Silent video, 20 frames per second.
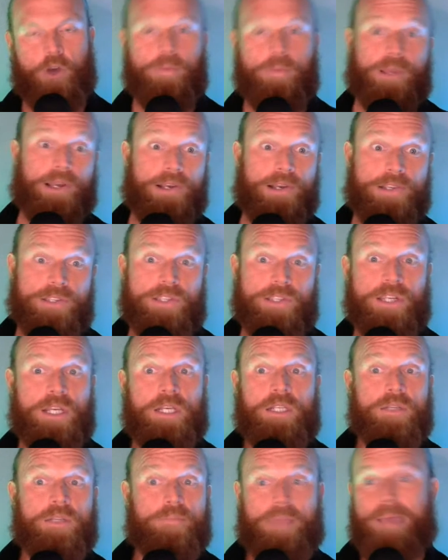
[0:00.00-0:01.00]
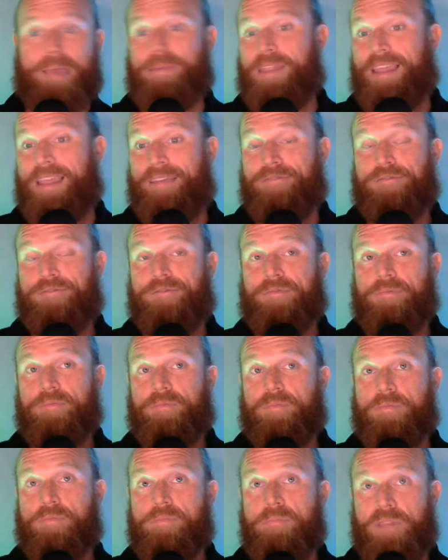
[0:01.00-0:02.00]
because maybe they've
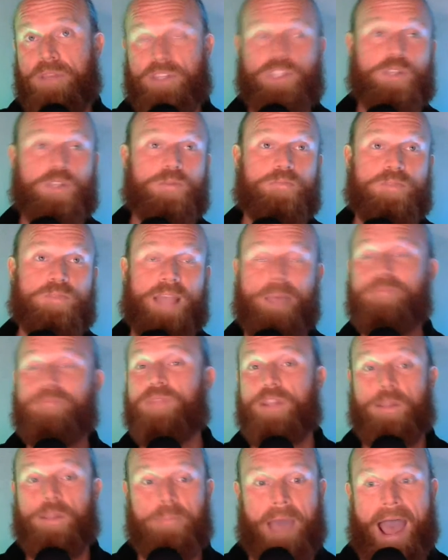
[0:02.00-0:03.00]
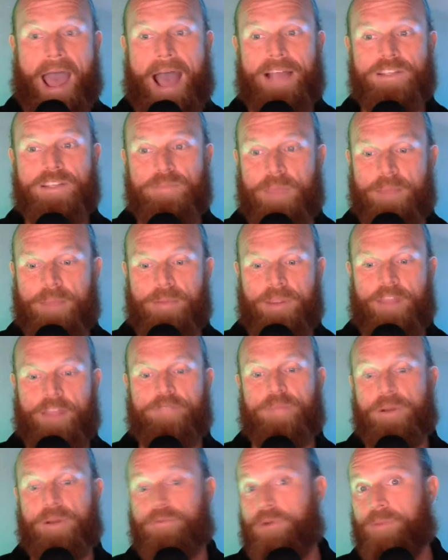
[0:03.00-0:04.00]
misstepped in the past. Maybe they've
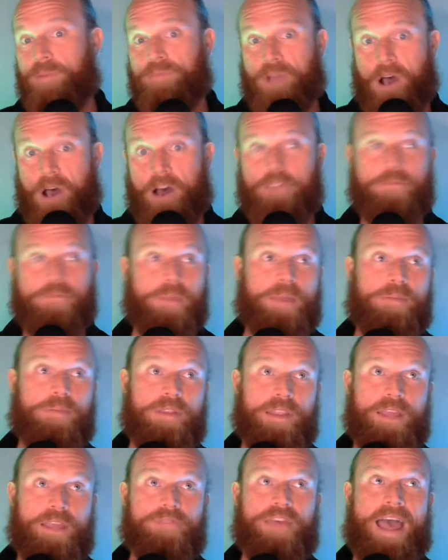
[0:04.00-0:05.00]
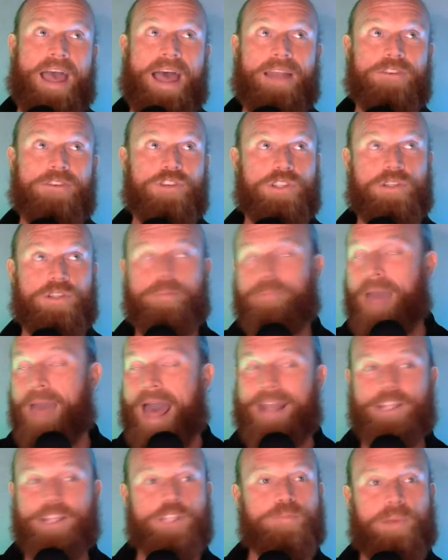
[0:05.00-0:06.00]
been ripped off. Maybe they've had just a bad
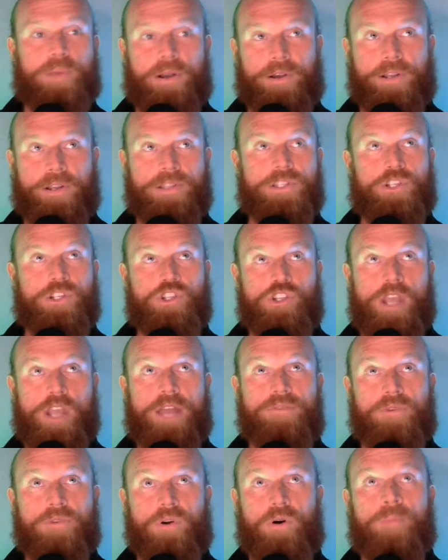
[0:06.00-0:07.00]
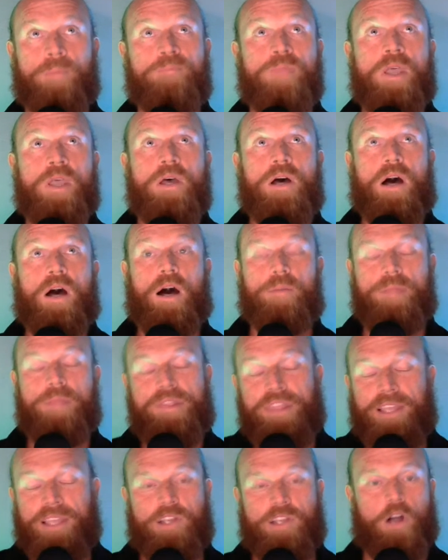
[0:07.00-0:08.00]
experience in general. They
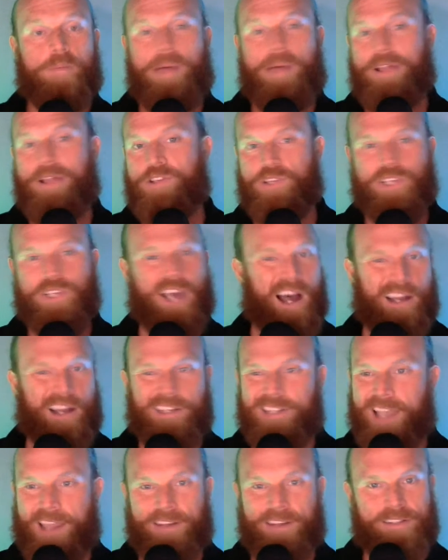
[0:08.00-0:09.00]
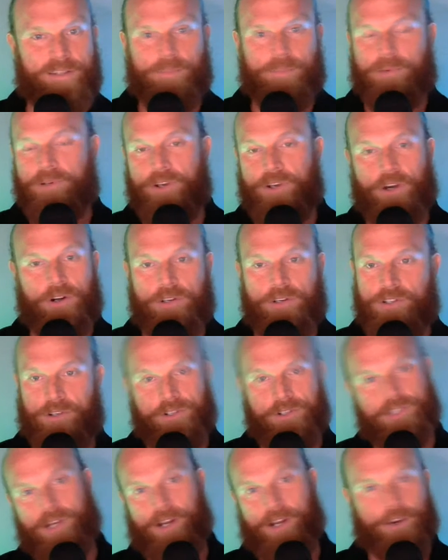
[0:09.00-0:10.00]
think it's all about just content. Some nerds are
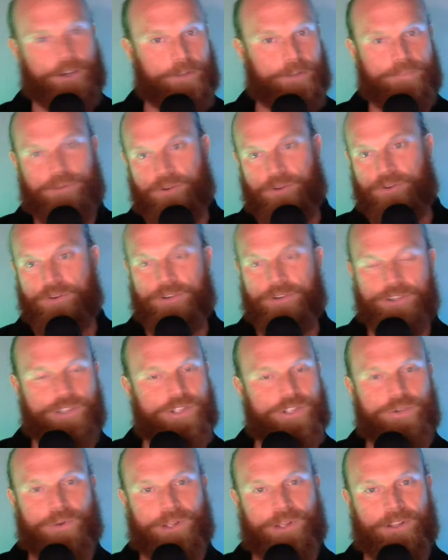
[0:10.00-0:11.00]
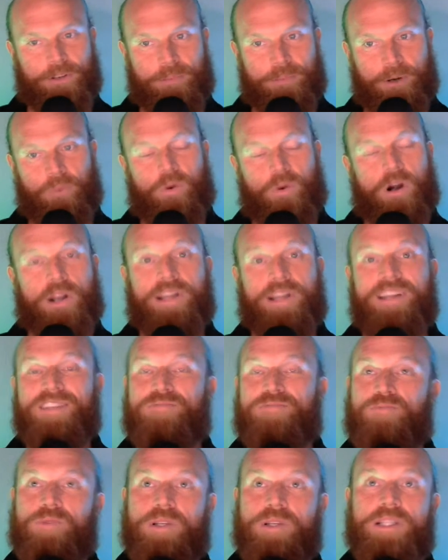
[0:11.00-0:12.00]
sitting on a computer and just doing a little bit of work. And it's
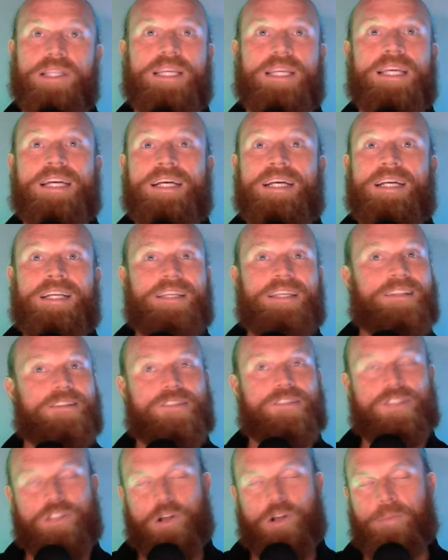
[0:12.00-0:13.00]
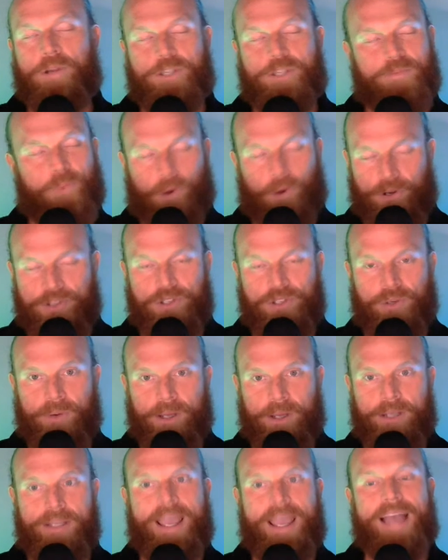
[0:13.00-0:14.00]
really, there's so much more to it.
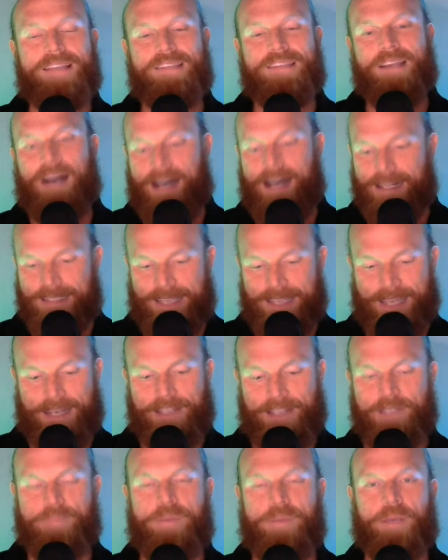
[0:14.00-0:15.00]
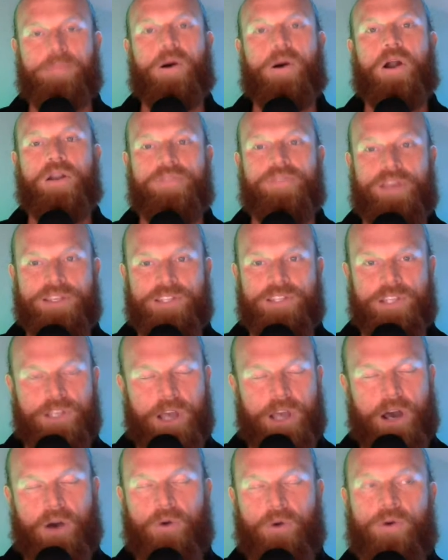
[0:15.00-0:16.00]
Yes, content is a big part of
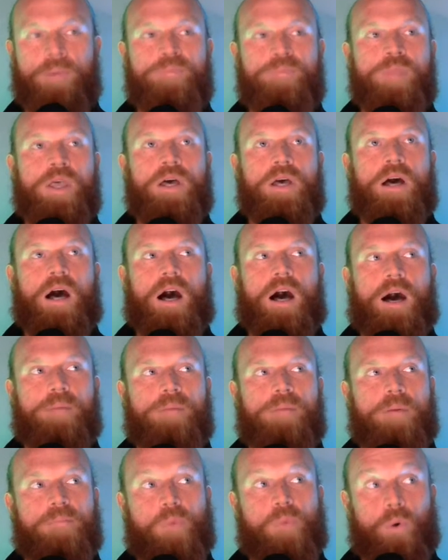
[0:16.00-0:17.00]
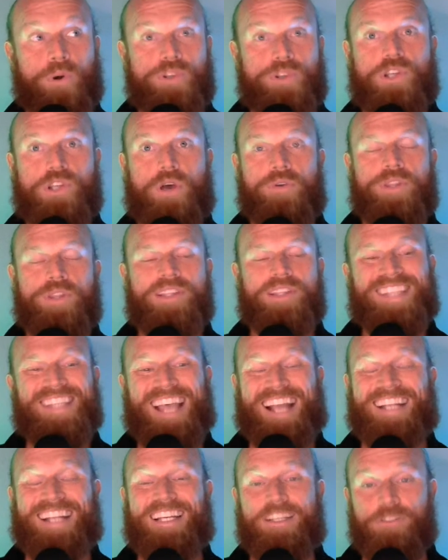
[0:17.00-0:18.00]
SEO, but more so the
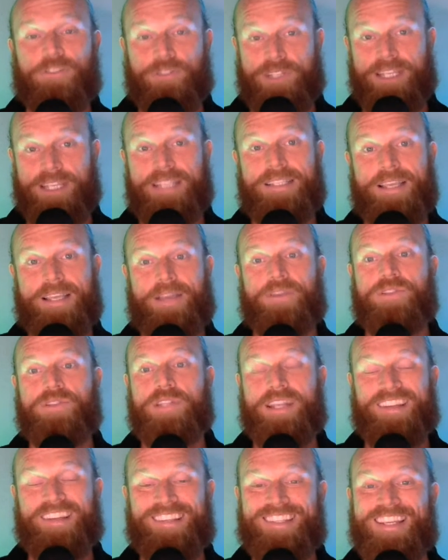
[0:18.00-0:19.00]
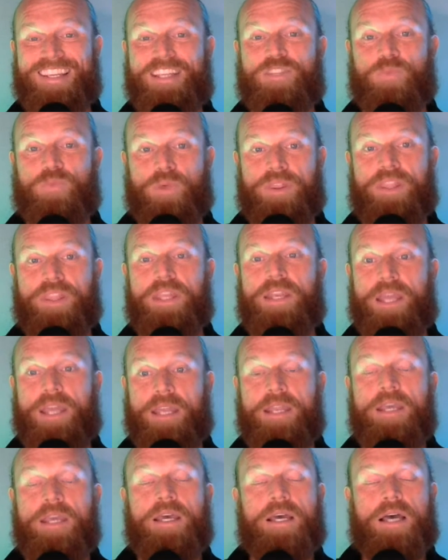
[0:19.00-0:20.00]
technical details that exist within it
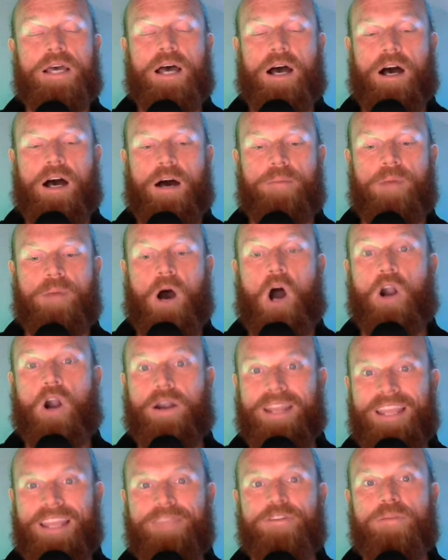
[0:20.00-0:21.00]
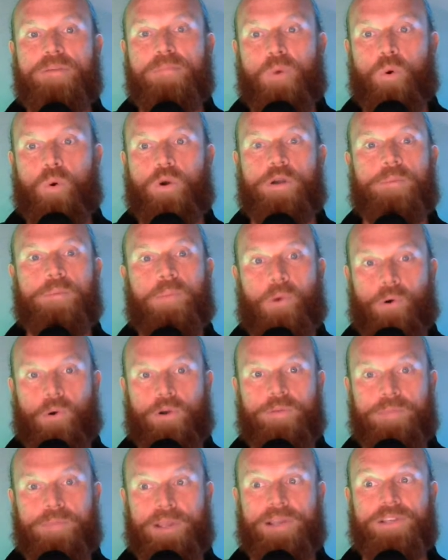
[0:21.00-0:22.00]
are even more
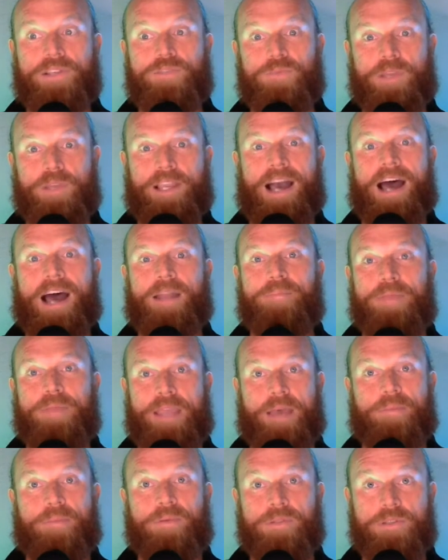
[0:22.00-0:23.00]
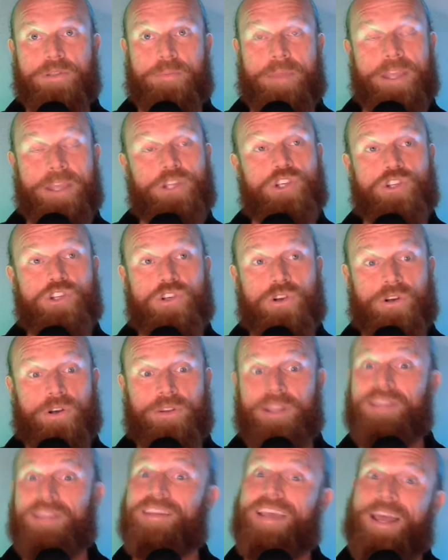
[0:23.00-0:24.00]
important, because we got to be able to make sure
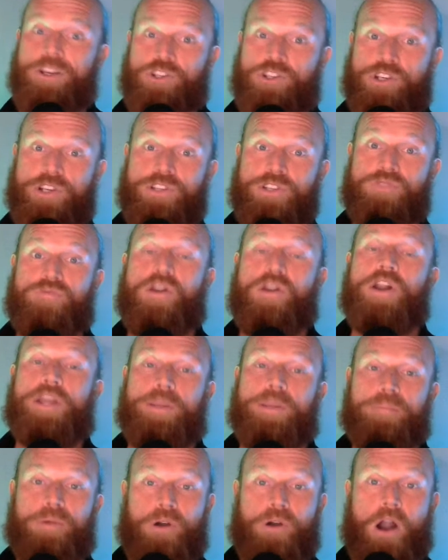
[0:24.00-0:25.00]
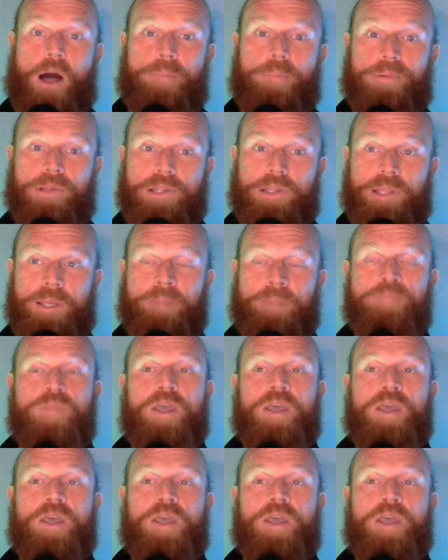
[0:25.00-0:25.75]
that the engine is running properly